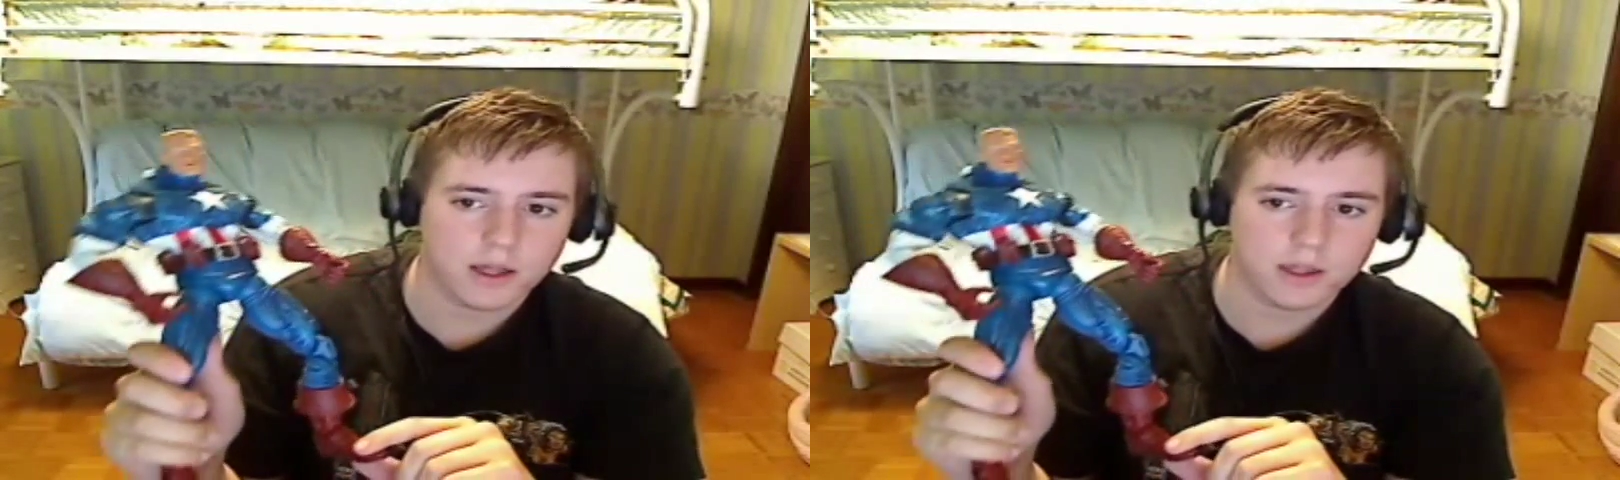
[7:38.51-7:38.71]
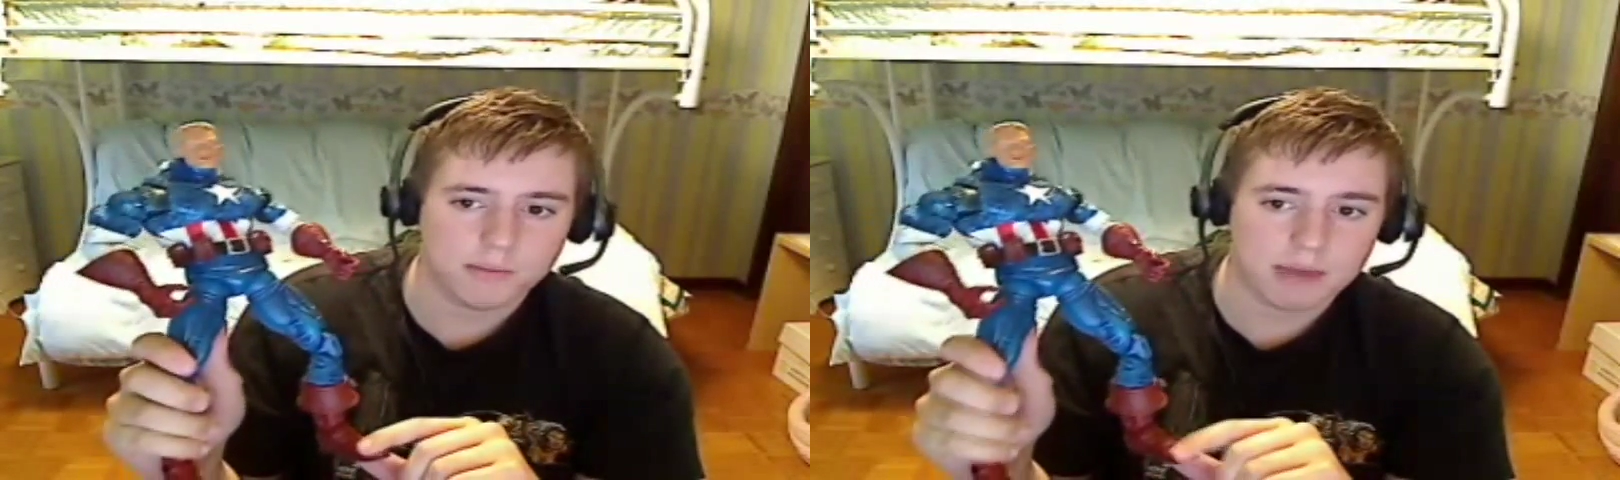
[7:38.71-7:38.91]

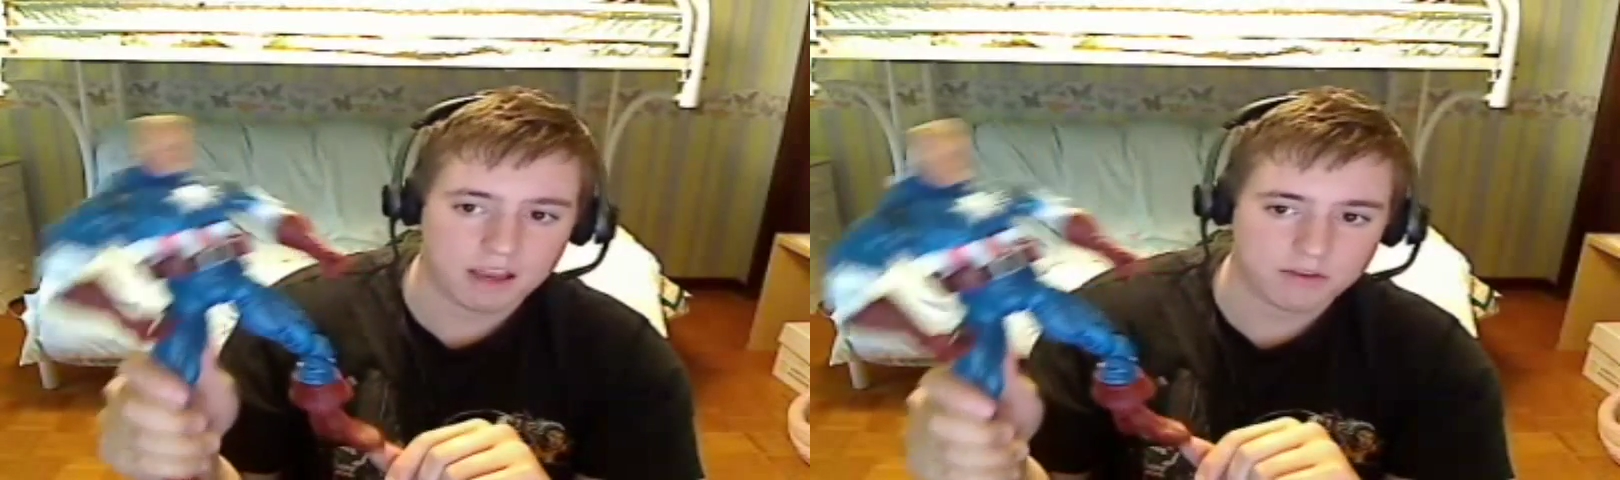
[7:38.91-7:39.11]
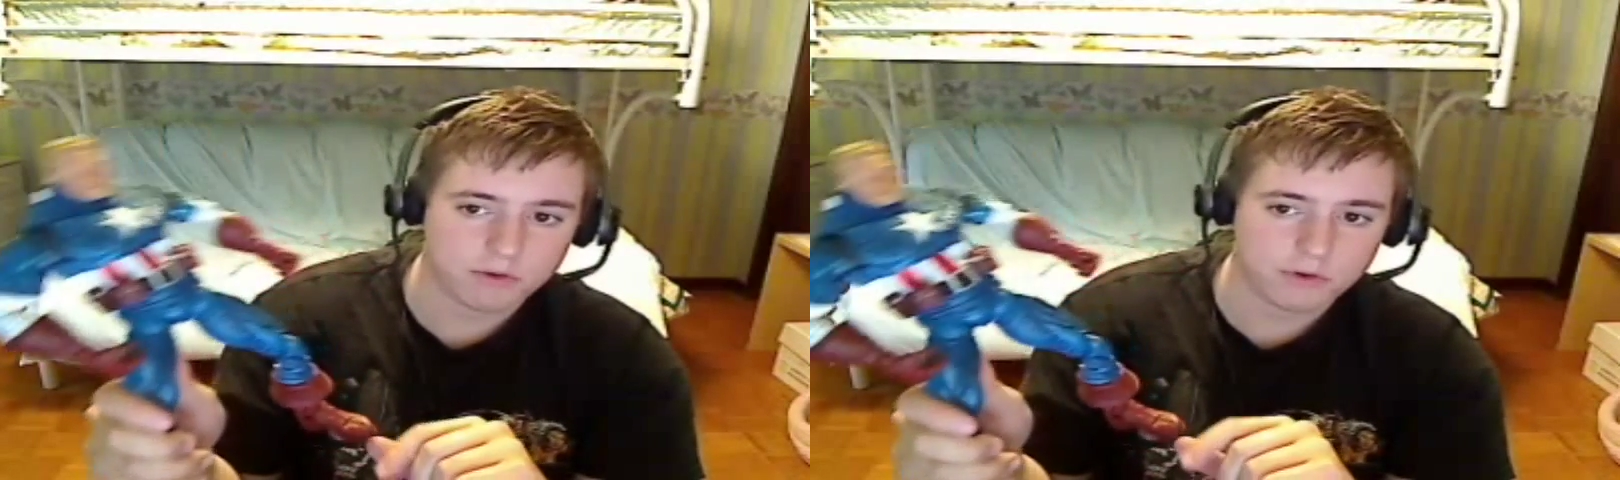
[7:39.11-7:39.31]
The
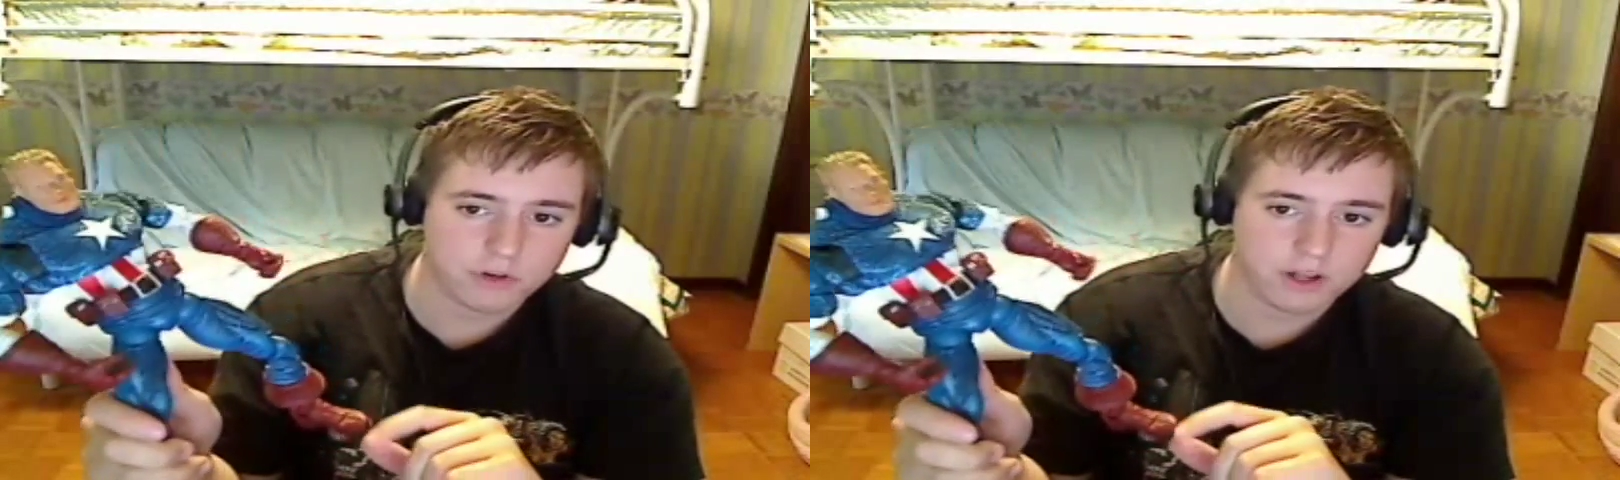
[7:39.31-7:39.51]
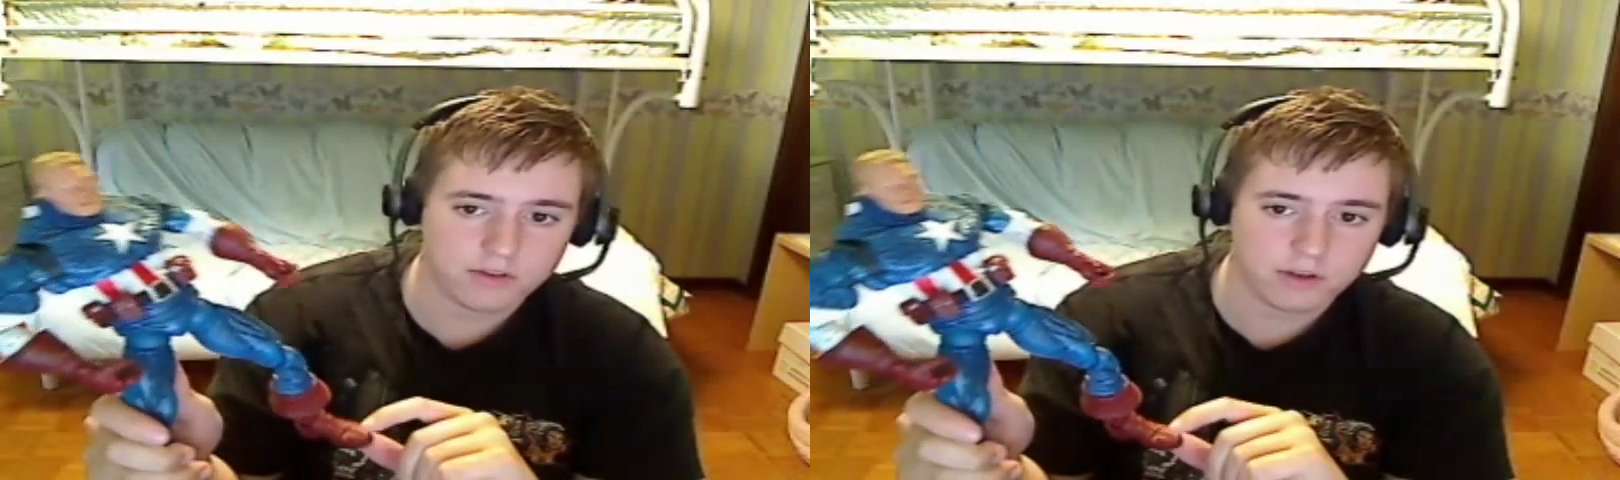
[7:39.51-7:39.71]
mask
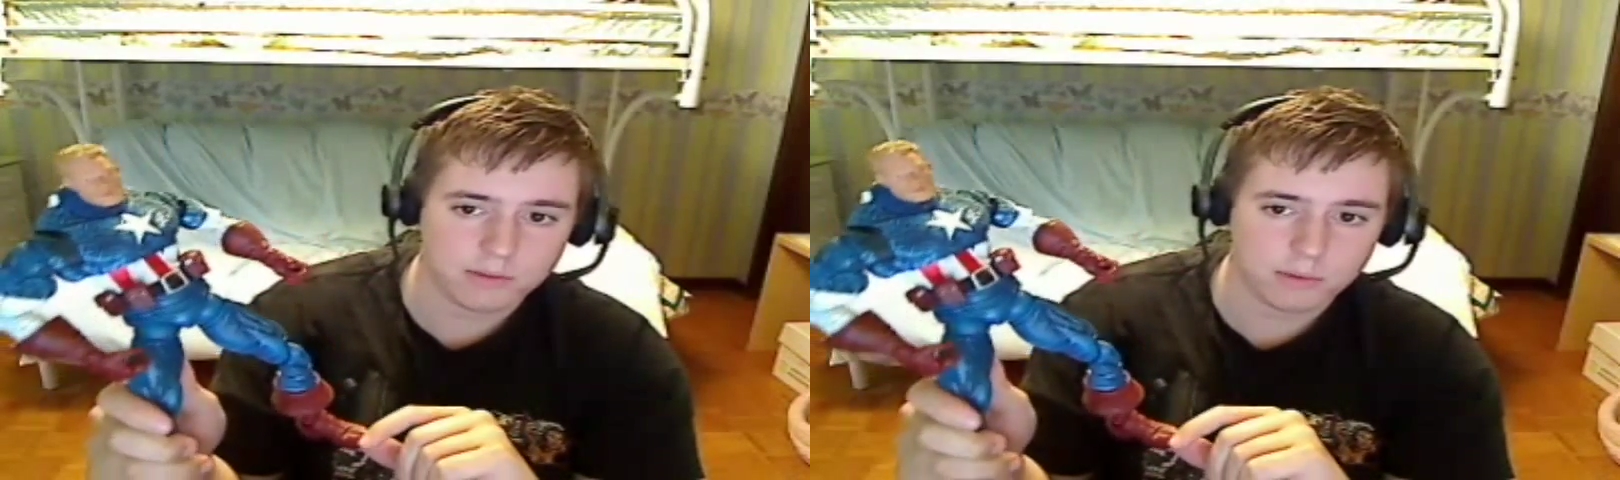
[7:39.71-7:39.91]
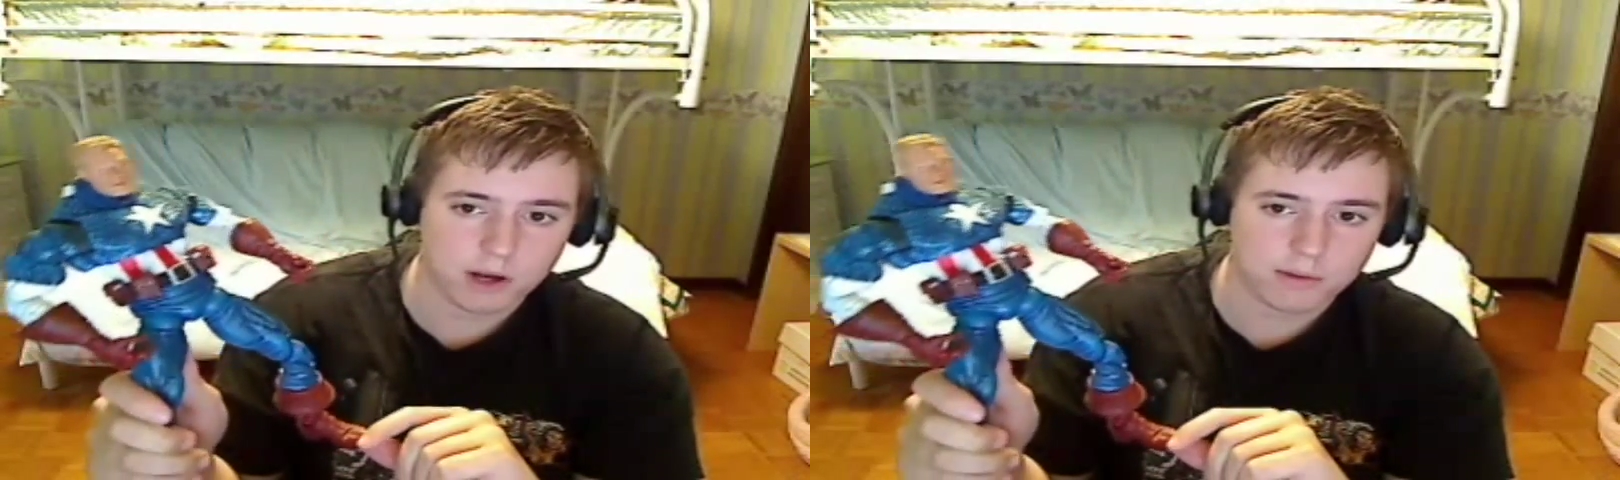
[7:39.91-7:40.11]
version, I'd say
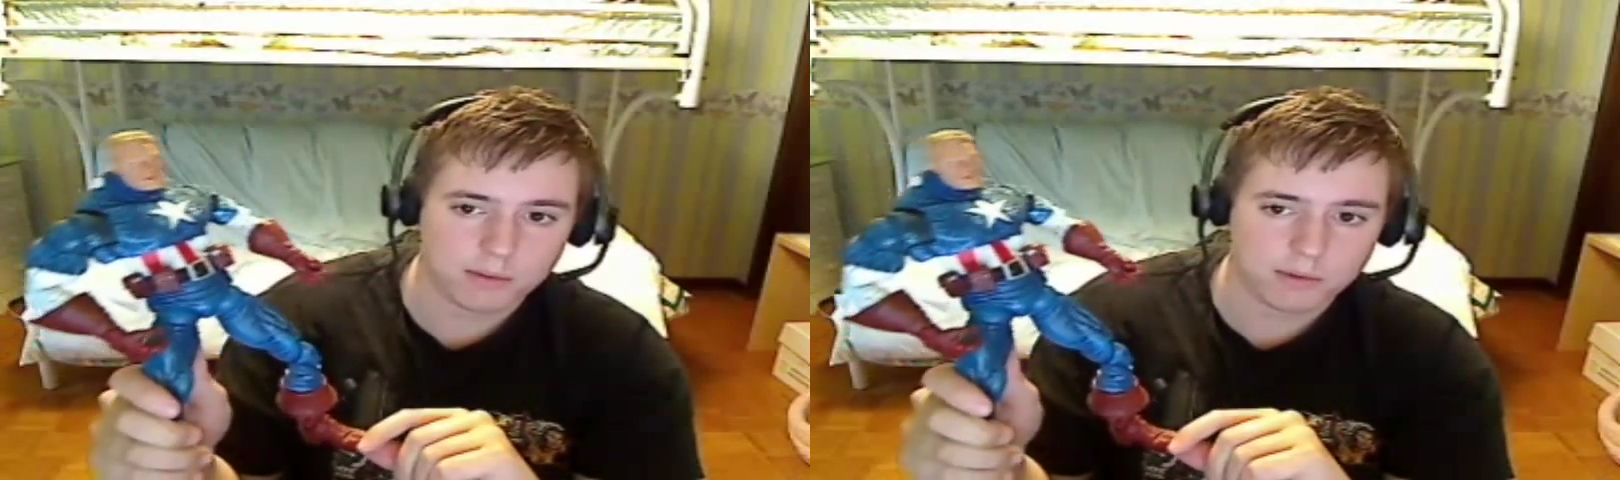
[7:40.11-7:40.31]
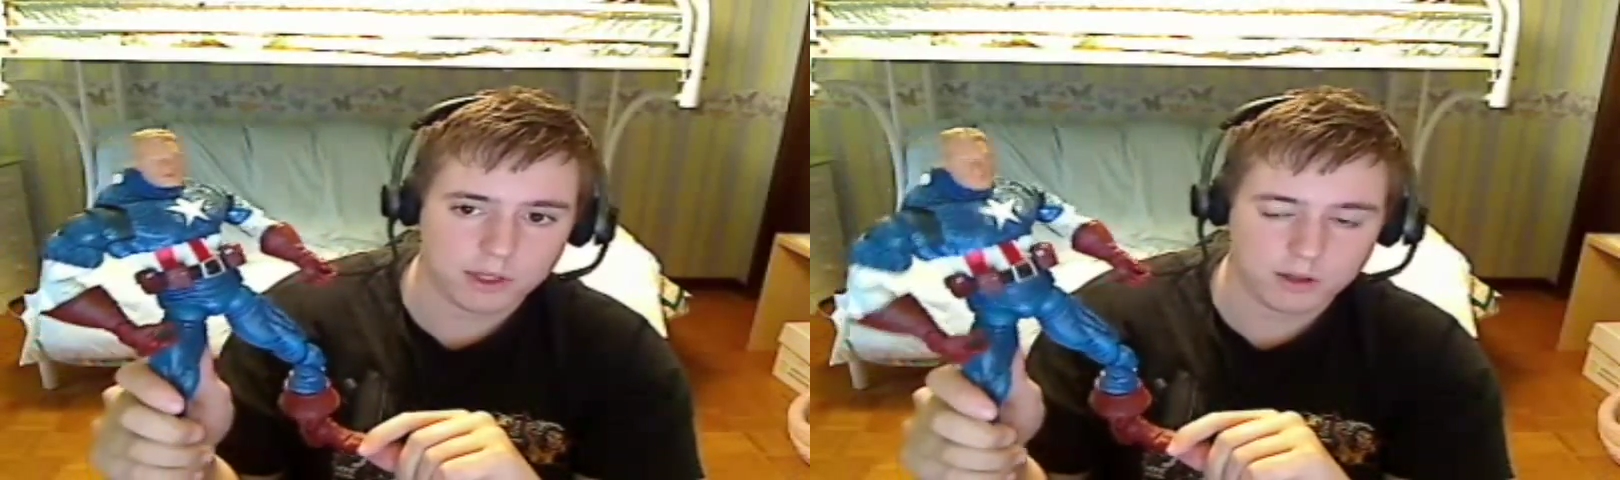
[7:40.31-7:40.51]

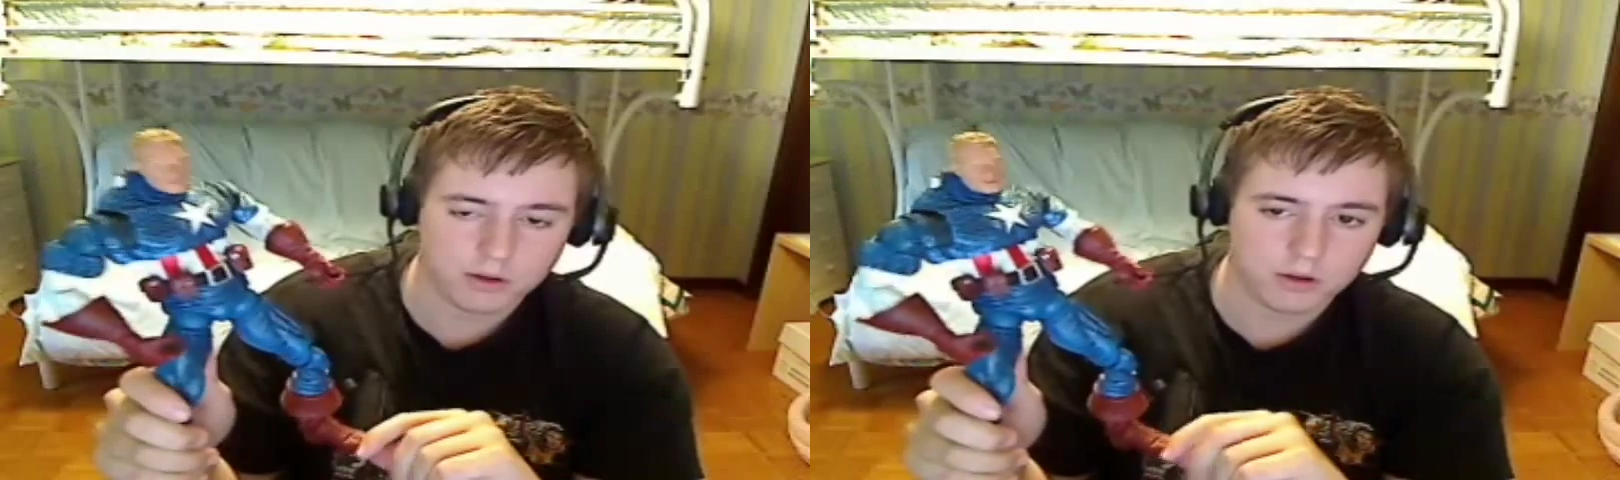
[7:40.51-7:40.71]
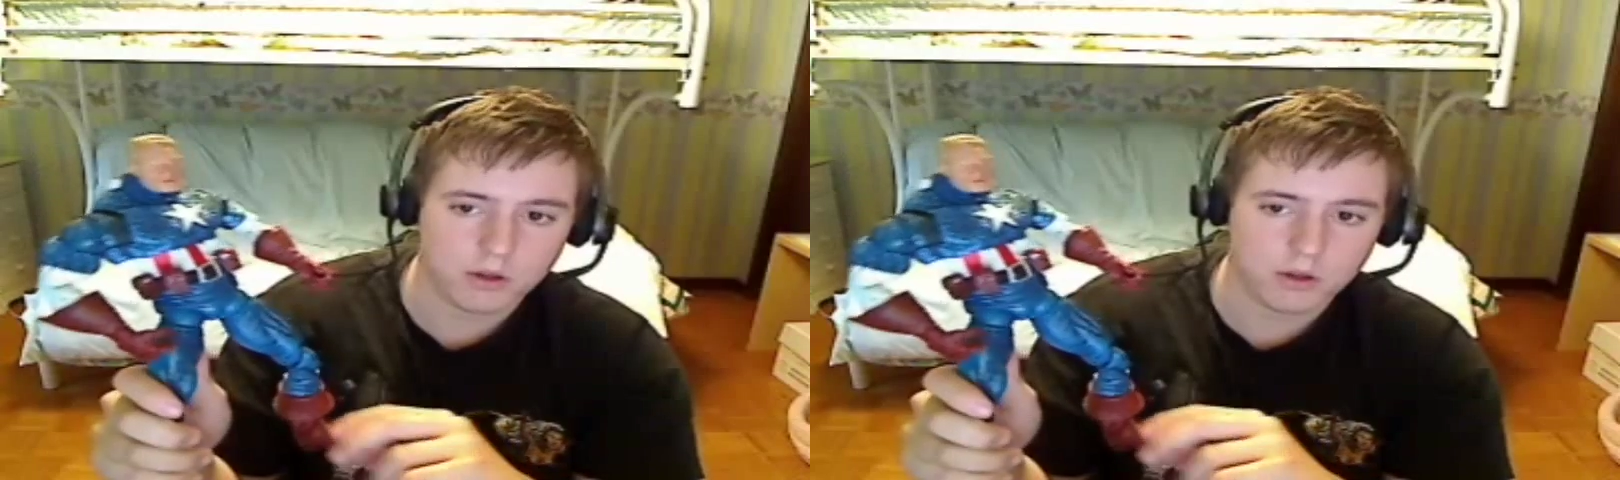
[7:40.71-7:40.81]
probably